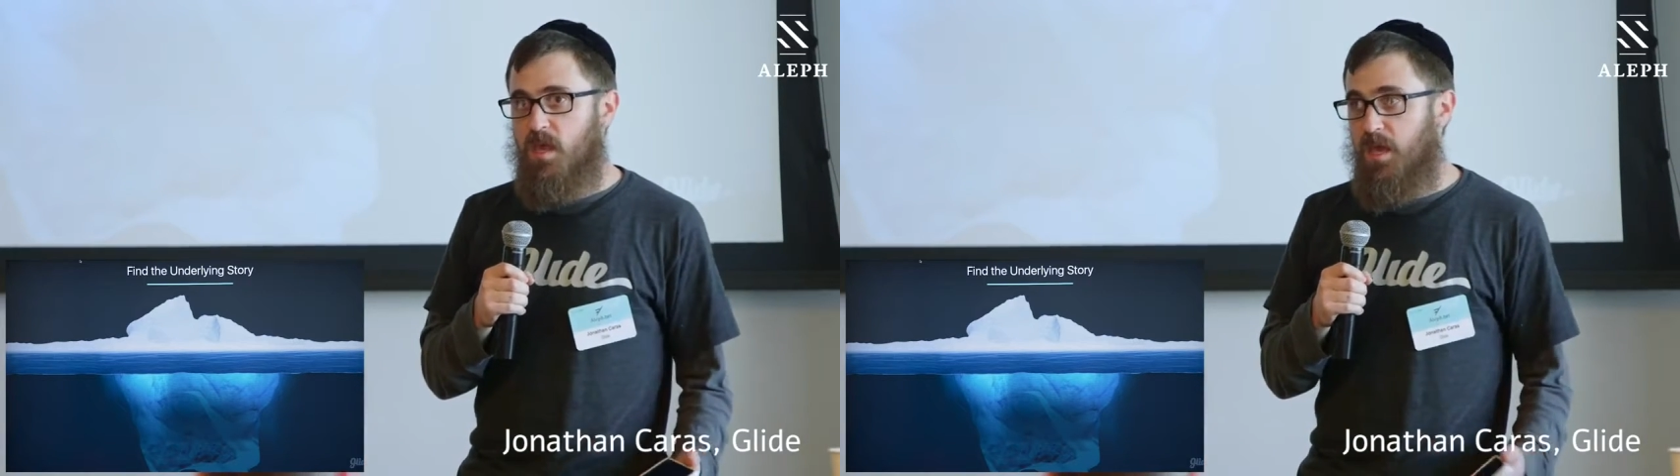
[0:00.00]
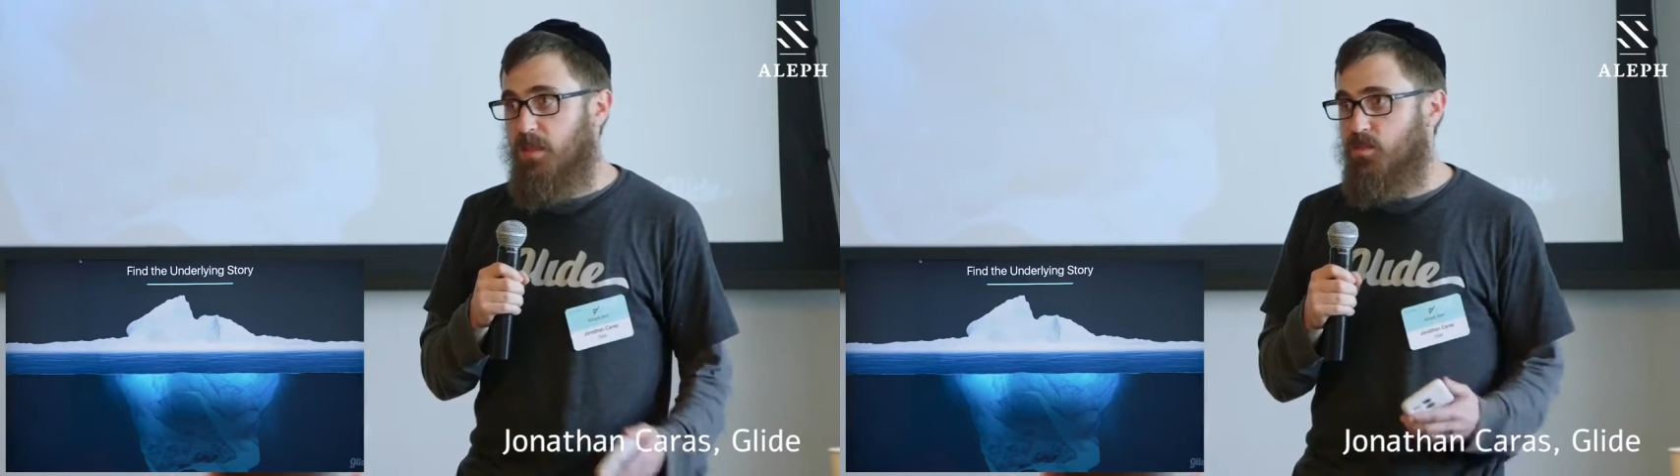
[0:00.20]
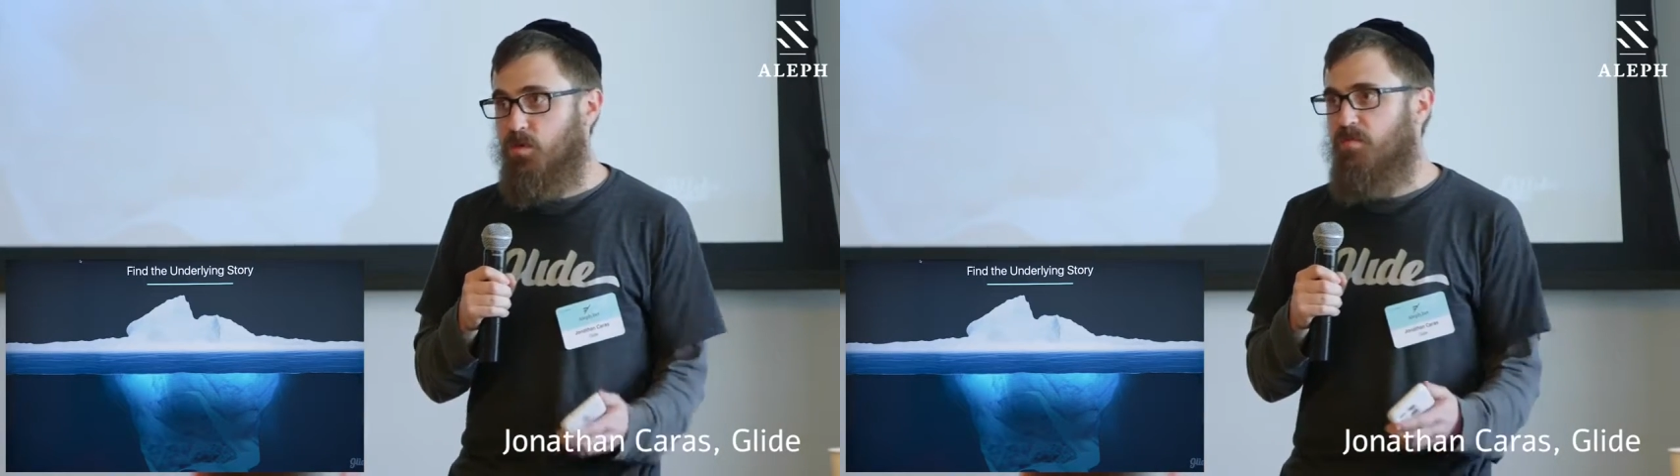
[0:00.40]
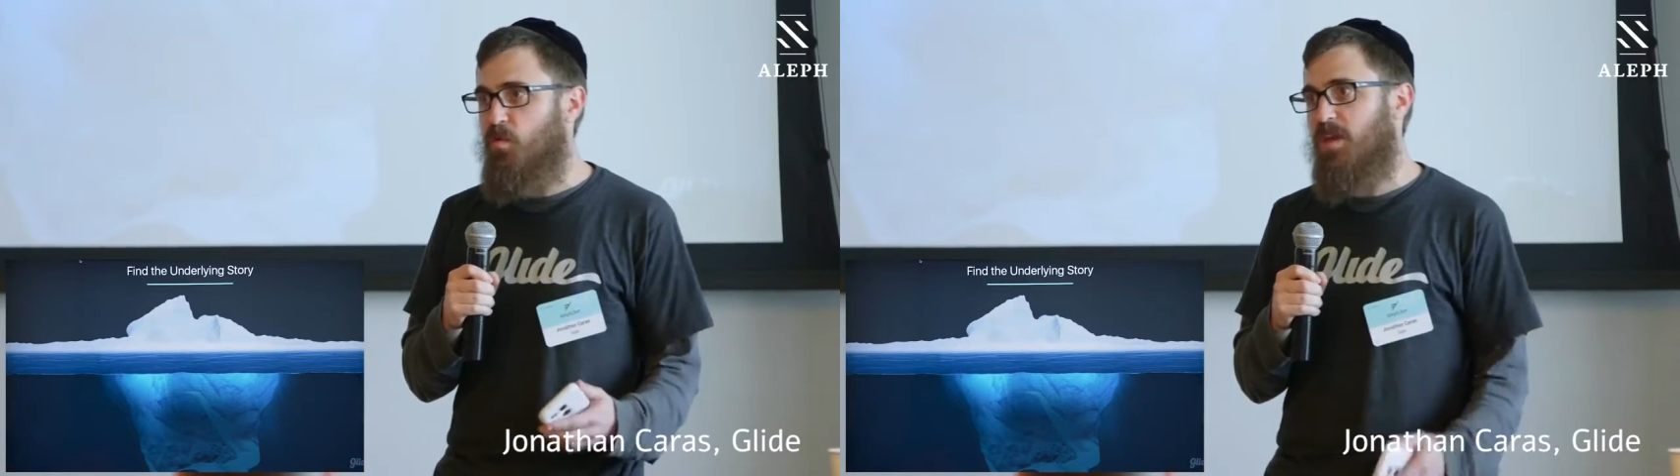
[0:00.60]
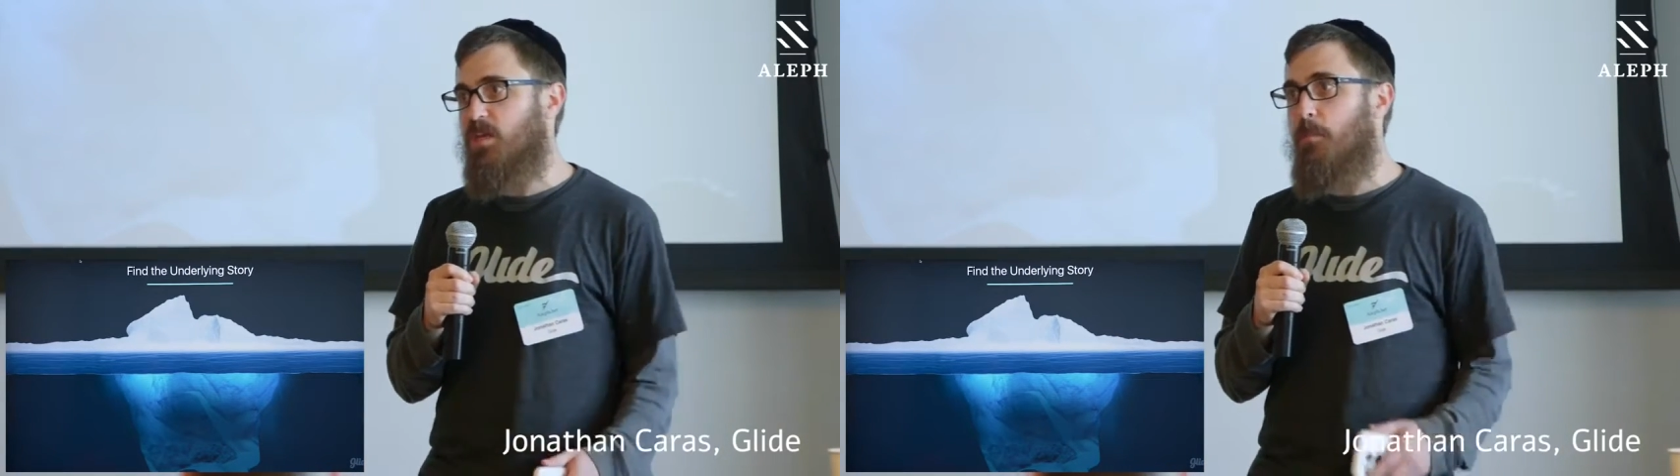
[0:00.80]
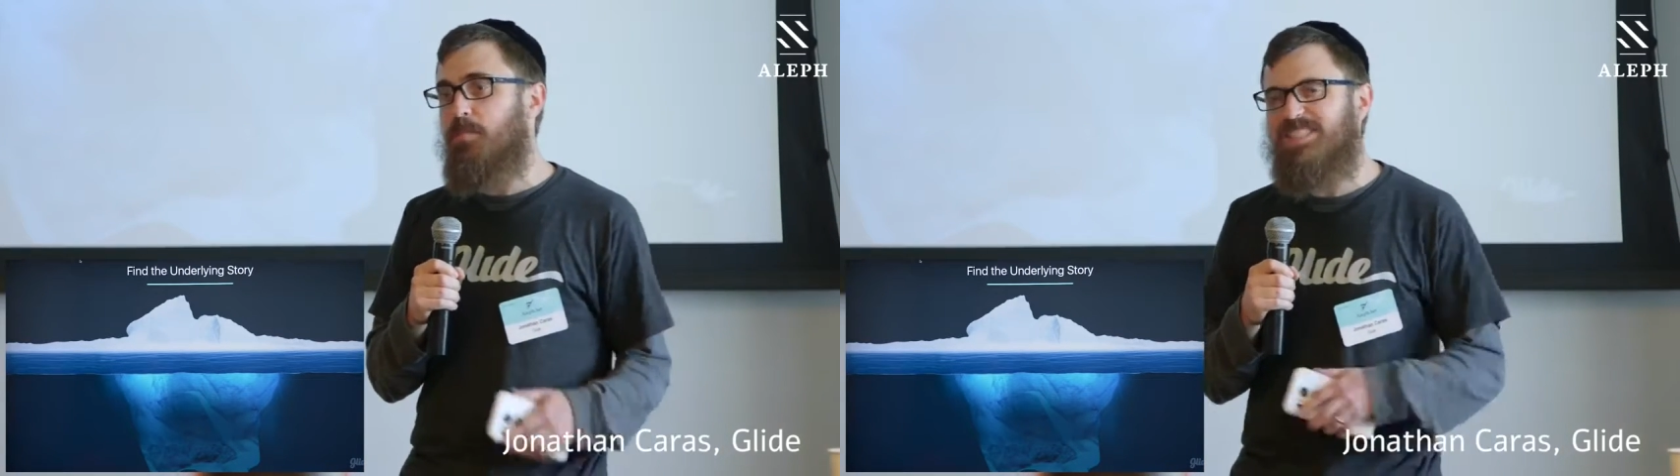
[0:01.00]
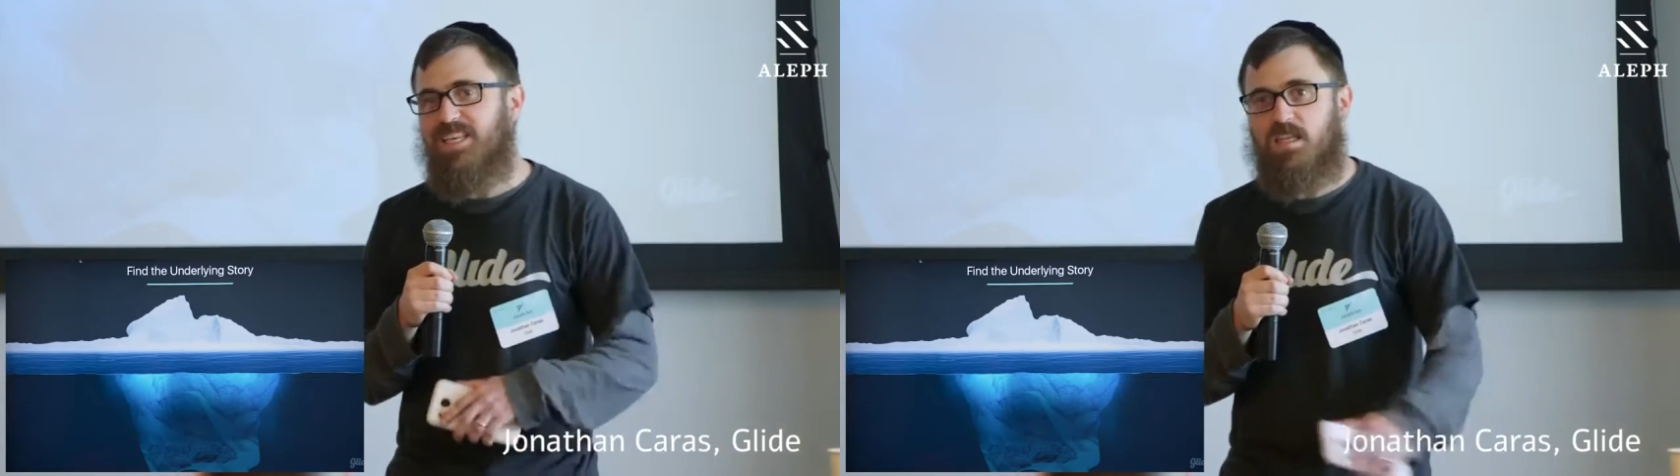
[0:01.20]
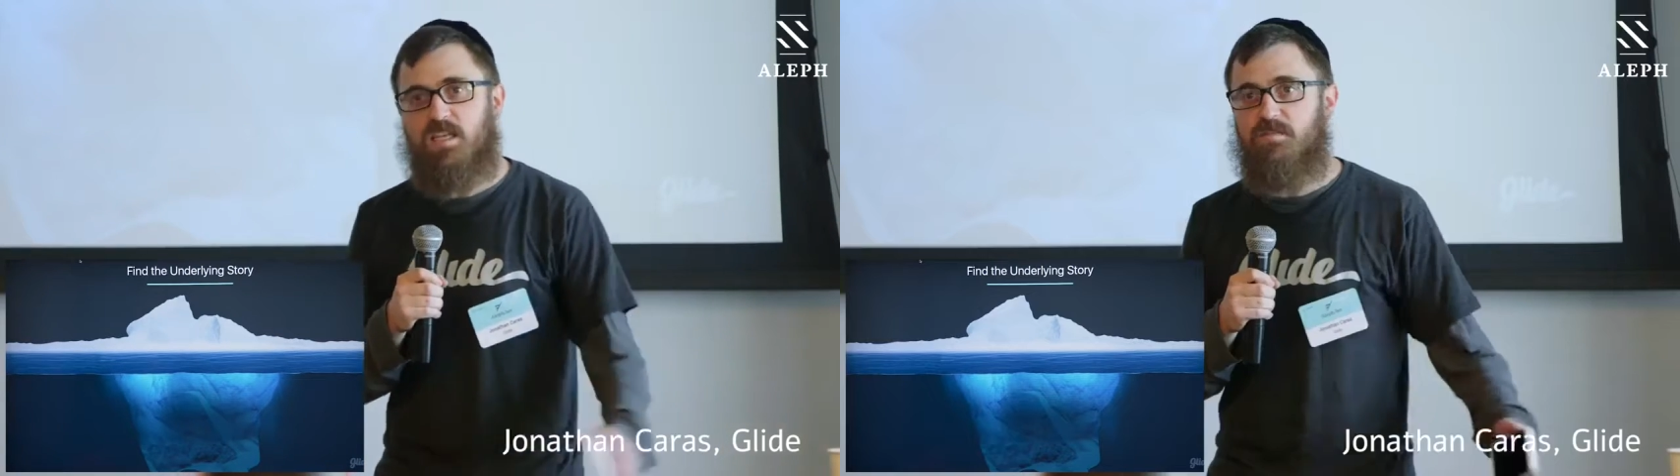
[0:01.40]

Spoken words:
and the two of you had completely